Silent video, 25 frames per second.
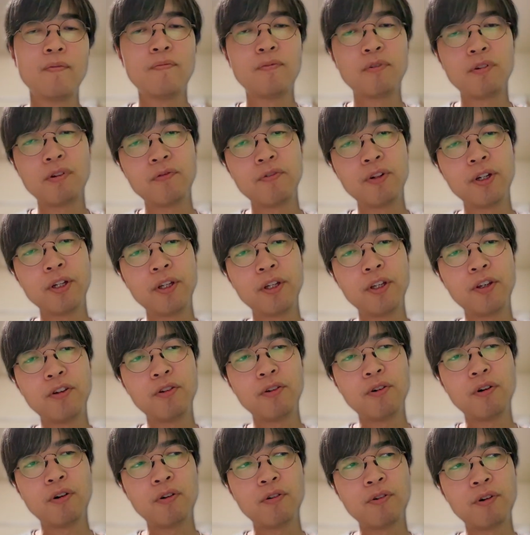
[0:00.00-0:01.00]
Probably
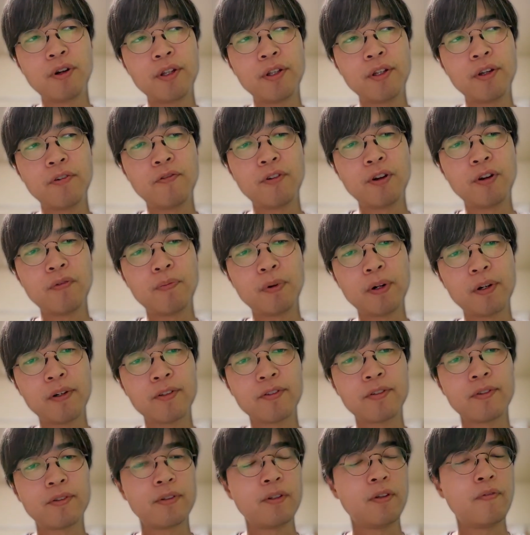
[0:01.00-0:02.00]
you already well
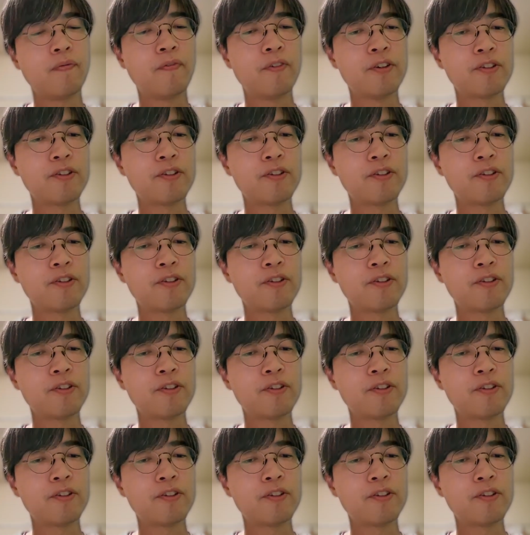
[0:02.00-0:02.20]
versed in